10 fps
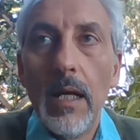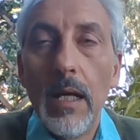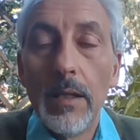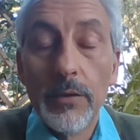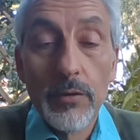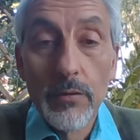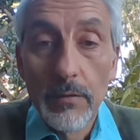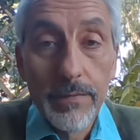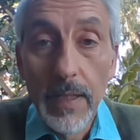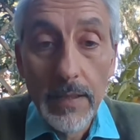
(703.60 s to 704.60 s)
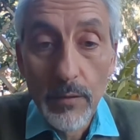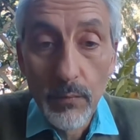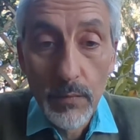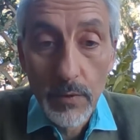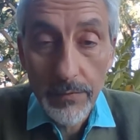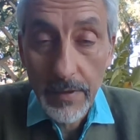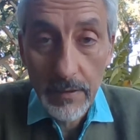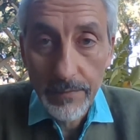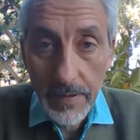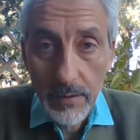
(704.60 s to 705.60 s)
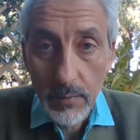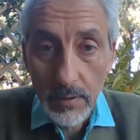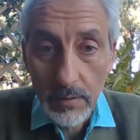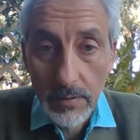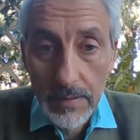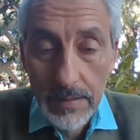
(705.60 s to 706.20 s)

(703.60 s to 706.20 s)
And you do not find yourself in the world.